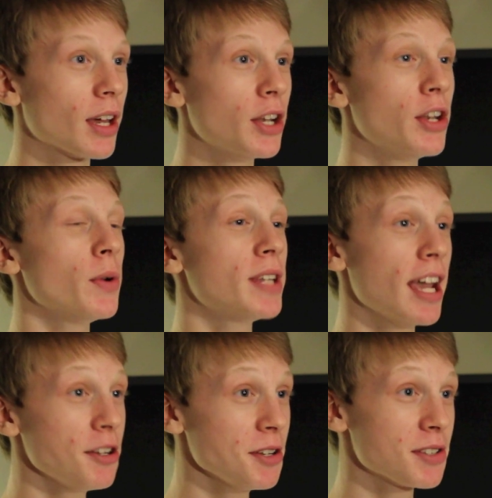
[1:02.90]

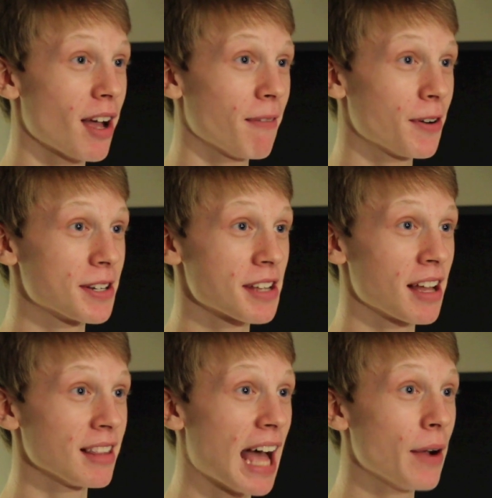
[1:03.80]
Notation softwares
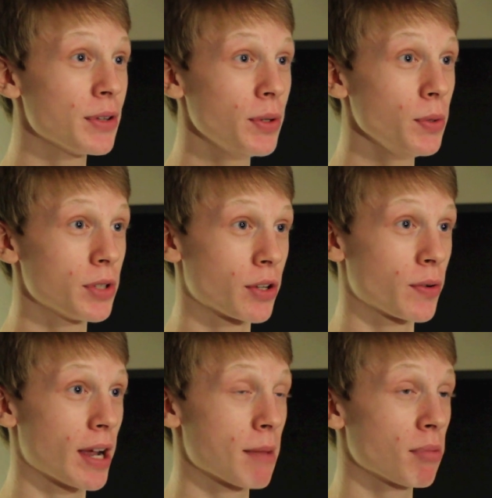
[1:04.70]
allow you to
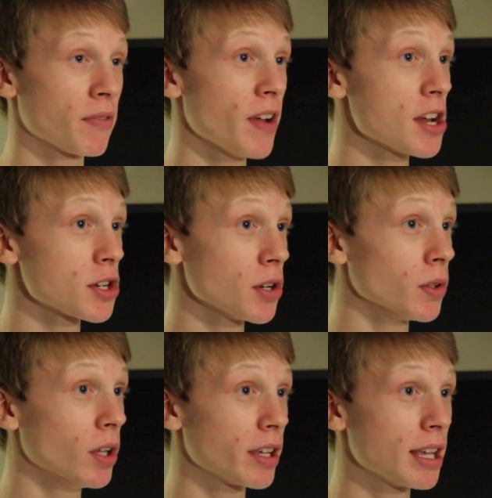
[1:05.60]
create
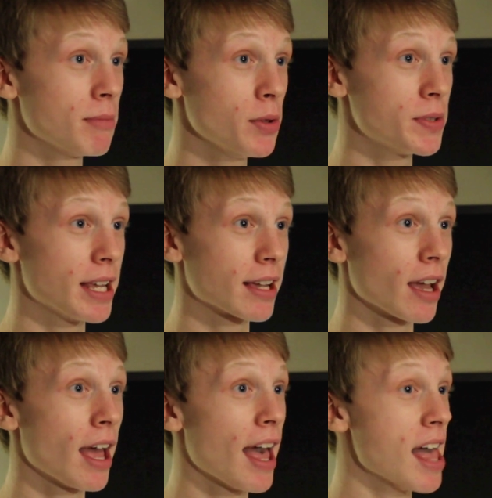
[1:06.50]
professional-looking music
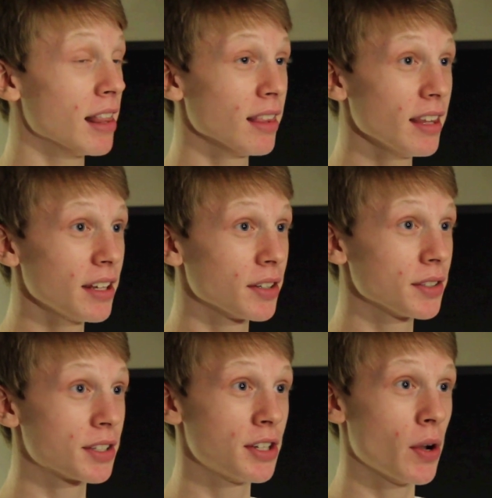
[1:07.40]
at little
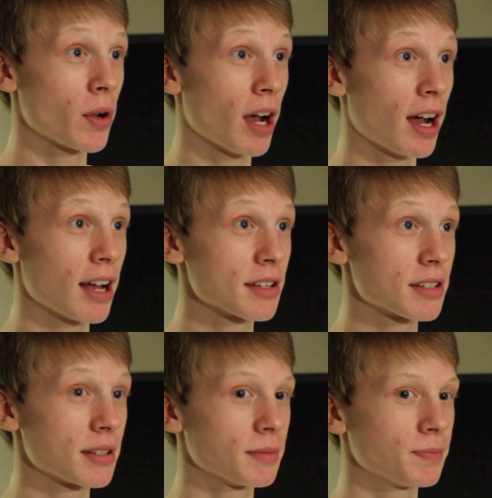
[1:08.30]
to no cost.